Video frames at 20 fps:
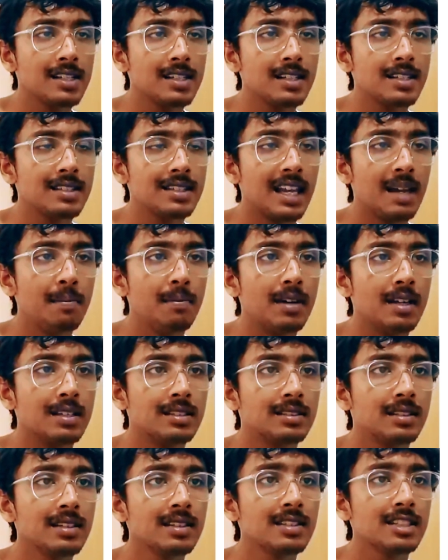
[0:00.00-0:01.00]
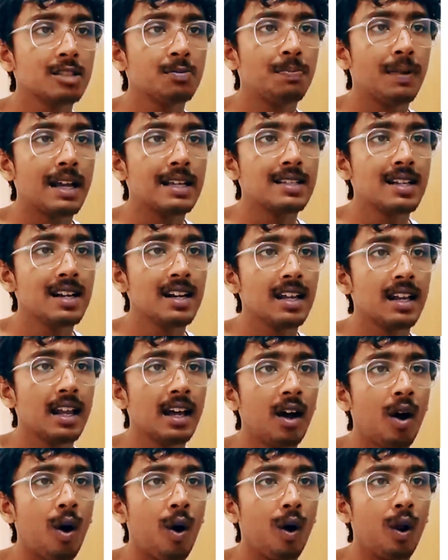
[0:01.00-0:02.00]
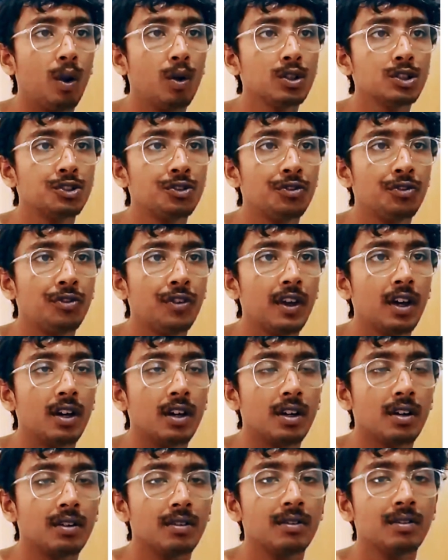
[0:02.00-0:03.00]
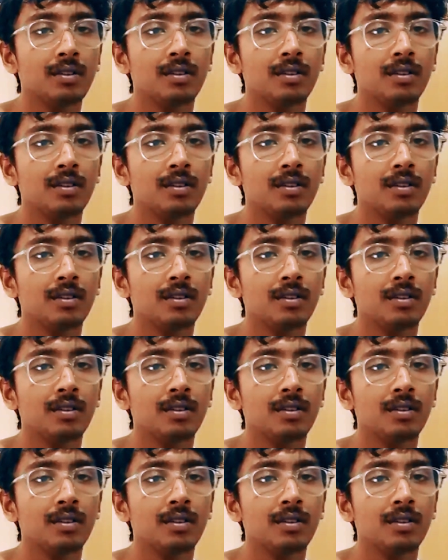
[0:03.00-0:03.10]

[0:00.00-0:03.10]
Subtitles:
and the same distance is present in a hollow sphere,